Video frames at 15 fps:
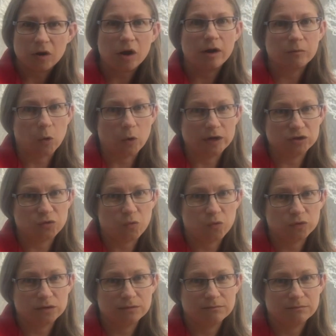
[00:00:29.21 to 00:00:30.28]
I'm quite
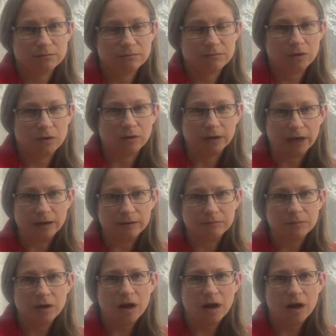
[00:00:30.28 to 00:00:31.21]
short, okay?